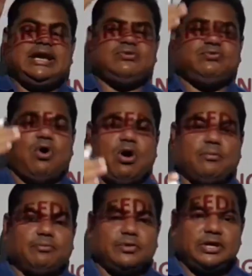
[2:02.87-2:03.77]
get
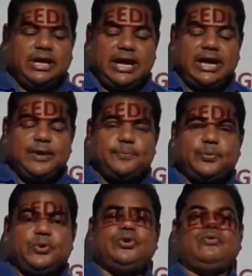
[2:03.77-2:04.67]
formed, a
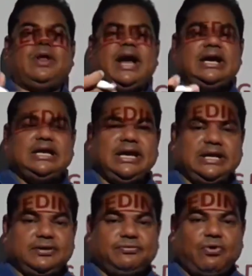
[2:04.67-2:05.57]
improved variety
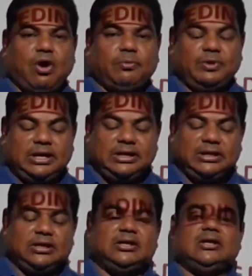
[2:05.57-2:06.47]
get formed in
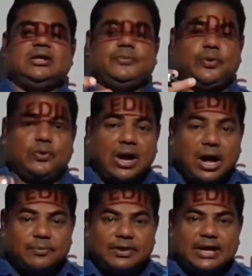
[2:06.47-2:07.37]
the
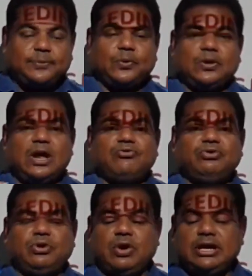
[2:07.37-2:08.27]
program. That program
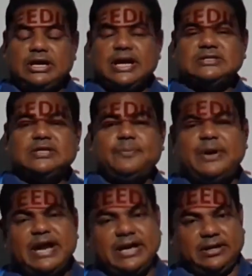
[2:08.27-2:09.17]
we call it as
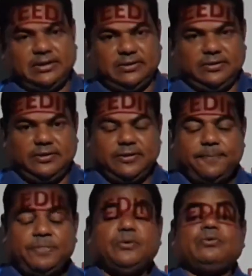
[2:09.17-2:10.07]
breeding,
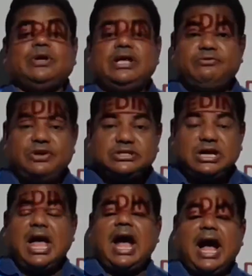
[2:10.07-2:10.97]
in which
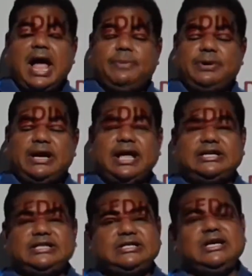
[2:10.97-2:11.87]

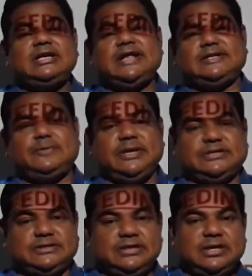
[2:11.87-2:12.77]
hybridization takes
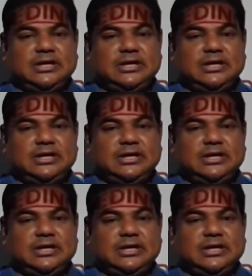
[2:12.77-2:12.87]
place.